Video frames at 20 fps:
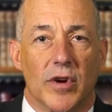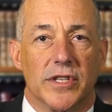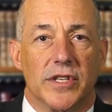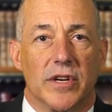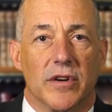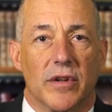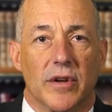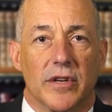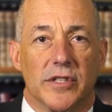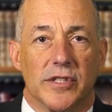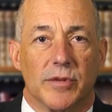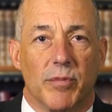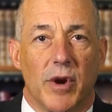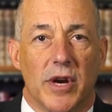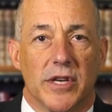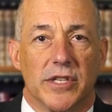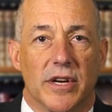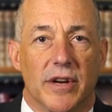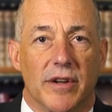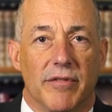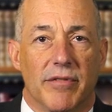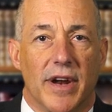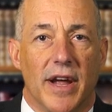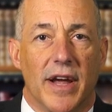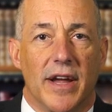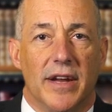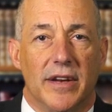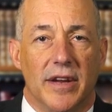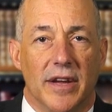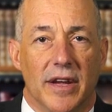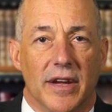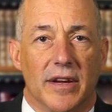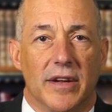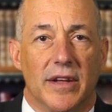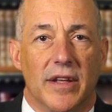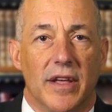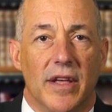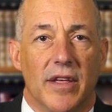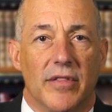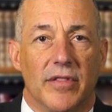Doctrow is co chair of
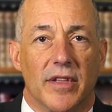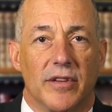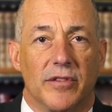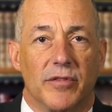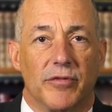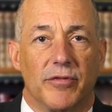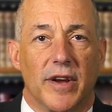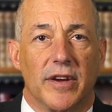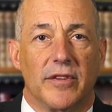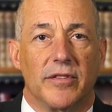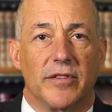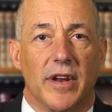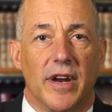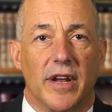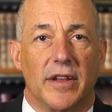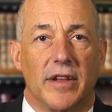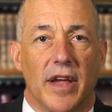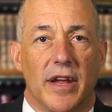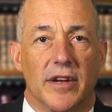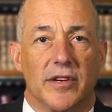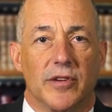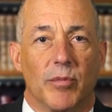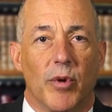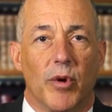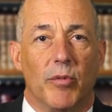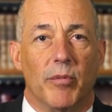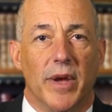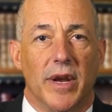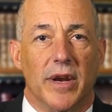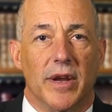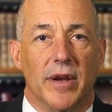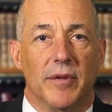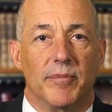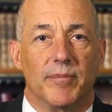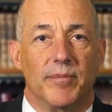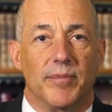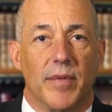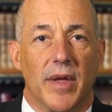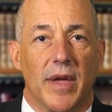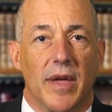the Intellectual Property Group at
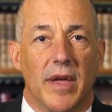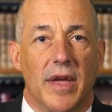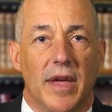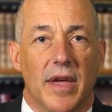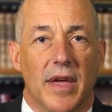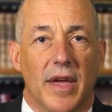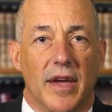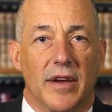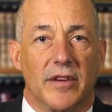McNees.